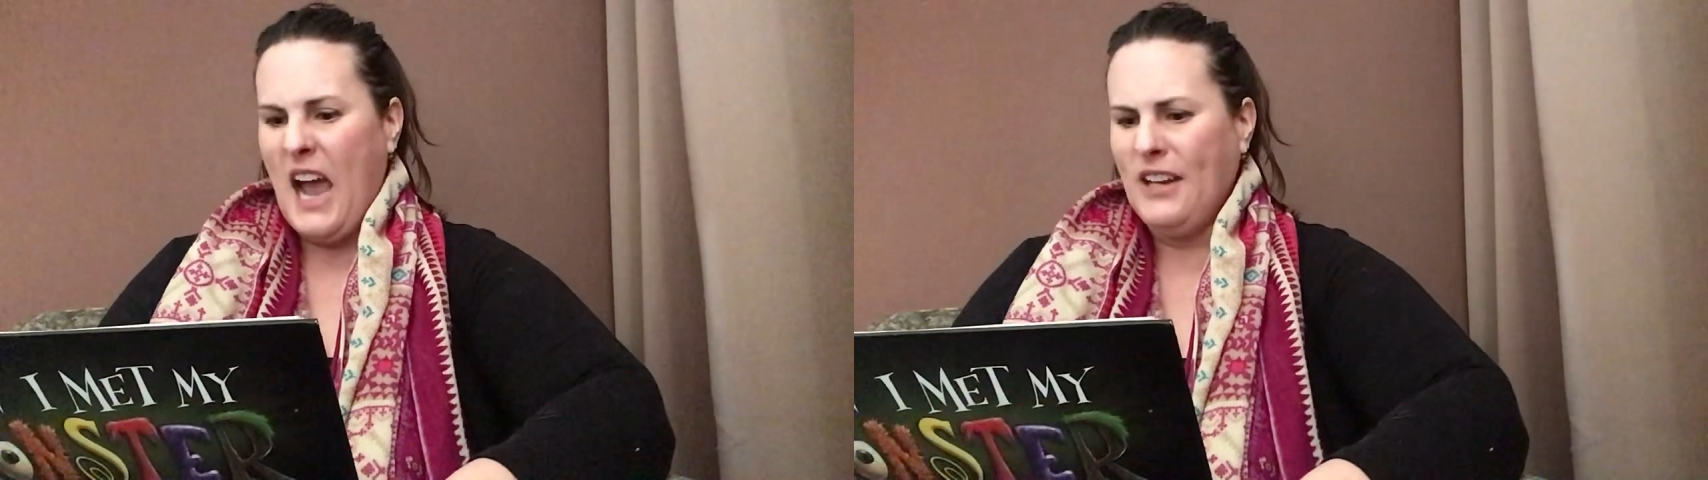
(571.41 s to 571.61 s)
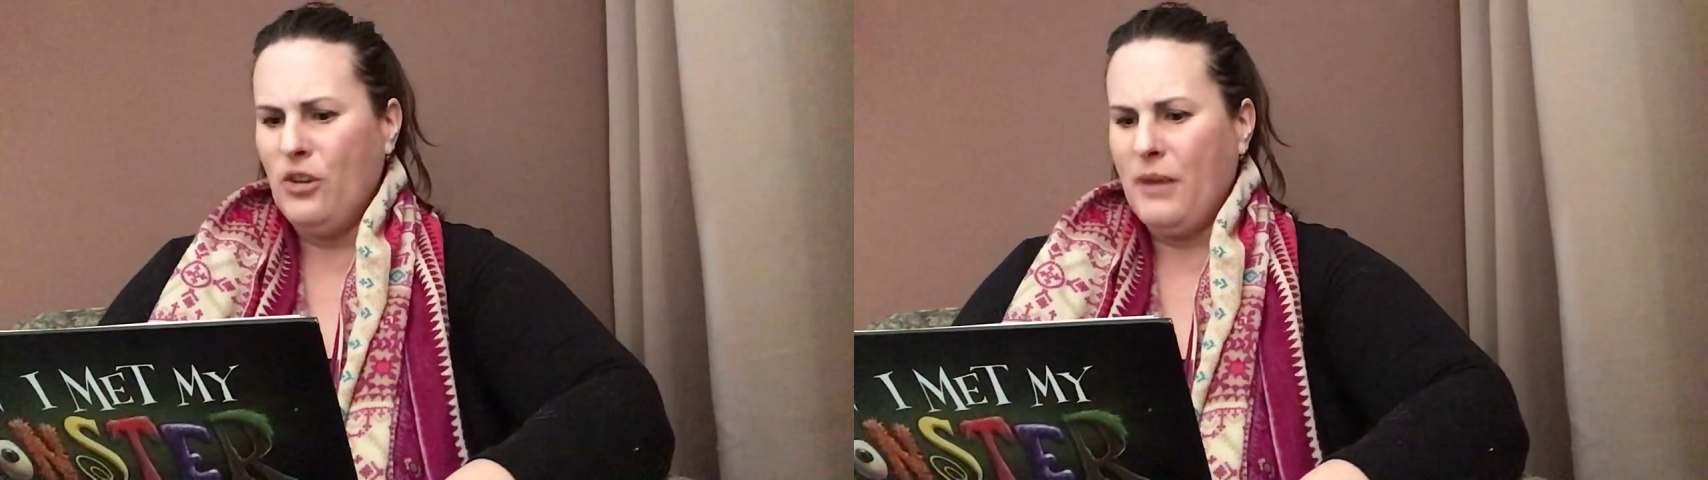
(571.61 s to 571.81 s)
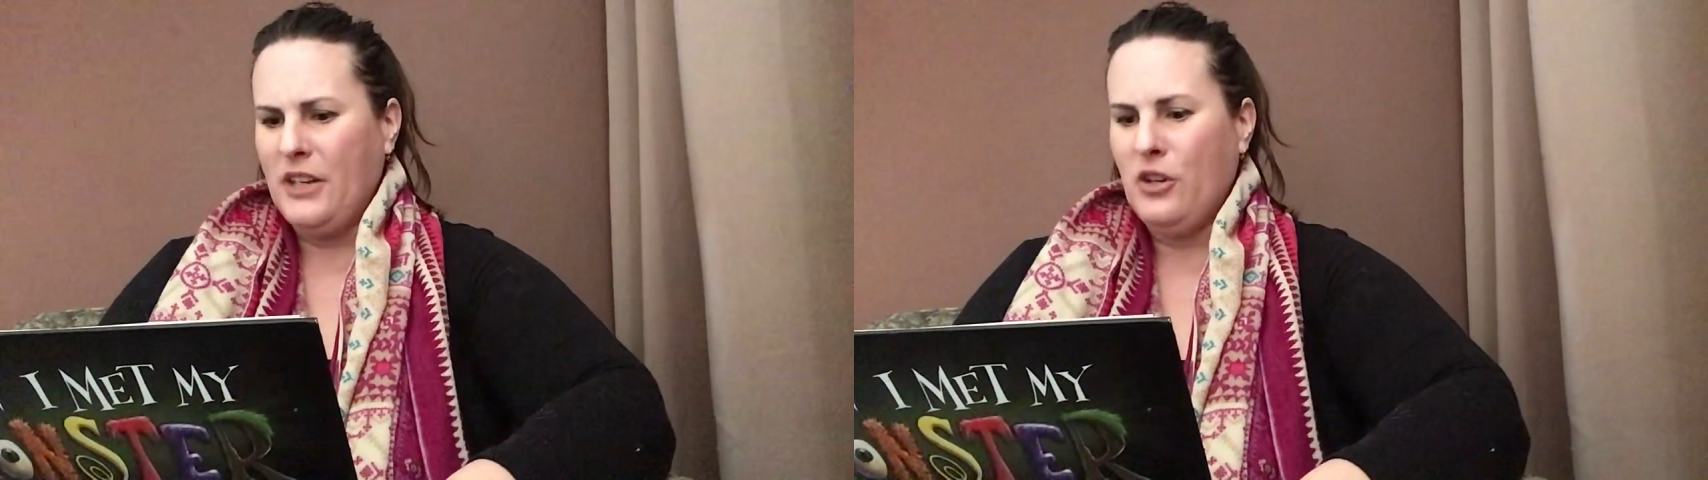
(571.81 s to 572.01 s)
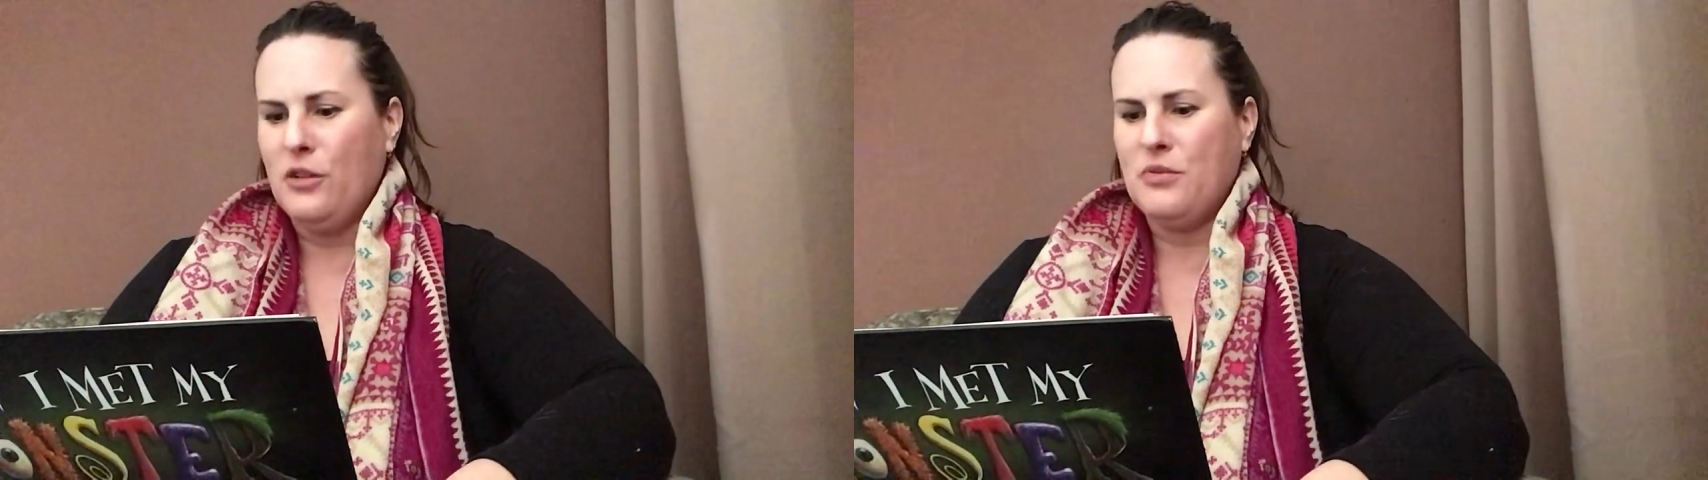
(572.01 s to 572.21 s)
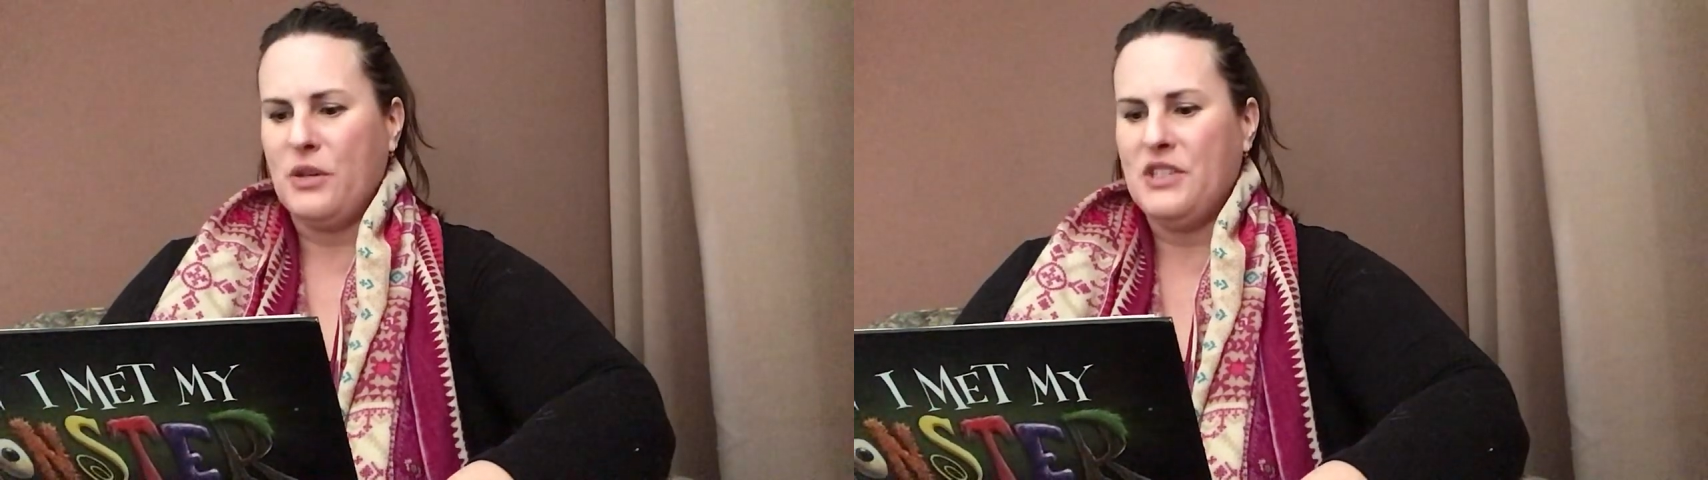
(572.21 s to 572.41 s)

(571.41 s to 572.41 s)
I knew my toes were